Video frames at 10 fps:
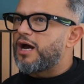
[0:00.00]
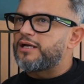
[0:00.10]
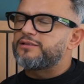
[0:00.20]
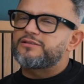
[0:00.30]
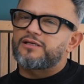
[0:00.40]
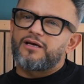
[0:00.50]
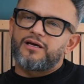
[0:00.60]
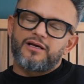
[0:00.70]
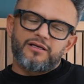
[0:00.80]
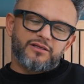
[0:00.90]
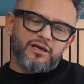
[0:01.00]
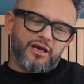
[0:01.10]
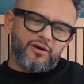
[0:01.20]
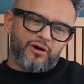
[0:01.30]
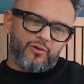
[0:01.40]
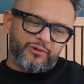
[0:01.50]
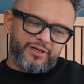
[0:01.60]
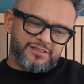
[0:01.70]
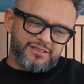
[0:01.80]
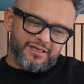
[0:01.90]
And I
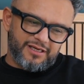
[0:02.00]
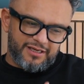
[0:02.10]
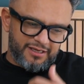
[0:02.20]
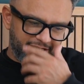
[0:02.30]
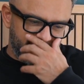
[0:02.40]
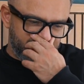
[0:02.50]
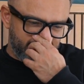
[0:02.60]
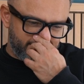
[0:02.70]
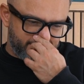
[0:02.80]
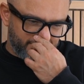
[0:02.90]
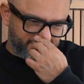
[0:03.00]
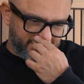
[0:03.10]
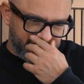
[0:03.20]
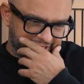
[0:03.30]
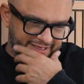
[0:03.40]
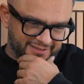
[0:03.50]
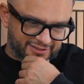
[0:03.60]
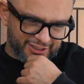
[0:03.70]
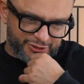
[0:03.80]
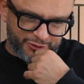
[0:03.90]
wanted to sort of like
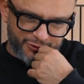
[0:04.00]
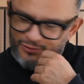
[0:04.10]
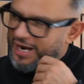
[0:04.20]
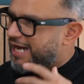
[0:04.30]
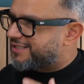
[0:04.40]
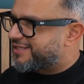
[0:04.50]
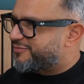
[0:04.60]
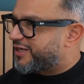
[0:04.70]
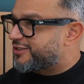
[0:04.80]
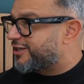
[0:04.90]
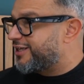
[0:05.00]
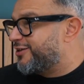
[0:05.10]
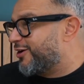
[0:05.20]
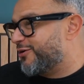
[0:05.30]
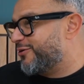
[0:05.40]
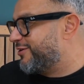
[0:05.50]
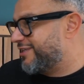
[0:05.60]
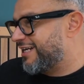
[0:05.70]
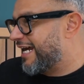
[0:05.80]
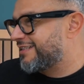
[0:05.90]
touch on your acting because I didn't know you
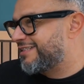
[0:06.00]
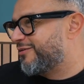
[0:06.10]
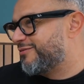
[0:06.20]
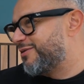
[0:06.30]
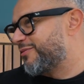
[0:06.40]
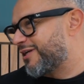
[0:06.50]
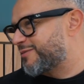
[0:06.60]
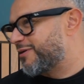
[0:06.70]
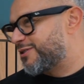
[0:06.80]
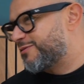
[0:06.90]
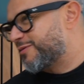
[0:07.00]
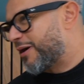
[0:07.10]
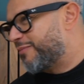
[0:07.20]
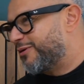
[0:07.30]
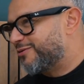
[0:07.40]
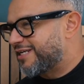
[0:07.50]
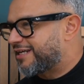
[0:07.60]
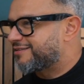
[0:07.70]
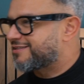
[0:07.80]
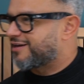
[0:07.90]
did acting. Obviously, when I spoke to you, it was about
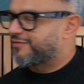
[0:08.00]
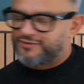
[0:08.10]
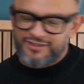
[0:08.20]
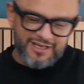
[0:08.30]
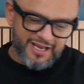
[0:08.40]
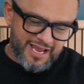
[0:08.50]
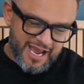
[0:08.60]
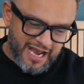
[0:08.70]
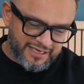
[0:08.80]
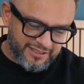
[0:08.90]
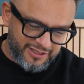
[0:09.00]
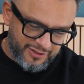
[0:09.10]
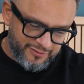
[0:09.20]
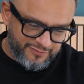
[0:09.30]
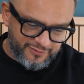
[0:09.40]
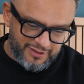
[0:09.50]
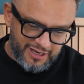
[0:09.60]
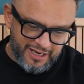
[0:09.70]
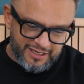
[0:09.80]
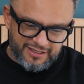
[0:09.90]
music and stuff. And you've
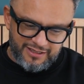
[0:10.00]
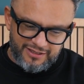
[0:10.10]
like,